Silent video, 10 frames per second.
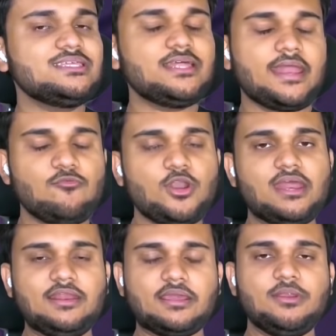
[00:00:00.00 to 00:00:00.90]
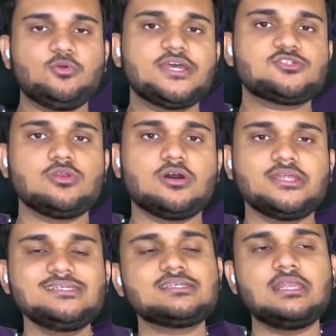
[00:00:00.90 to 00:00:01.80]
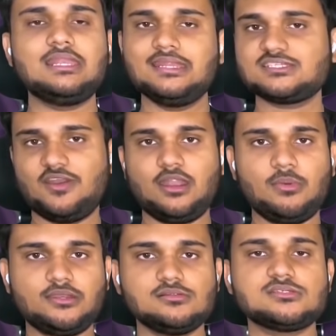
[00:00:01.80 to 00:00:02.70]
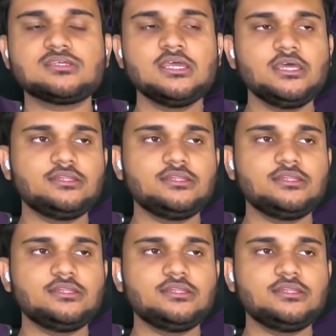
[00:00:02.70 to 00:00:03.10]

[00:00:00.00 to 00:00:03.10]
thing that I would highly recommend you guys to learn is Linux fundamentals.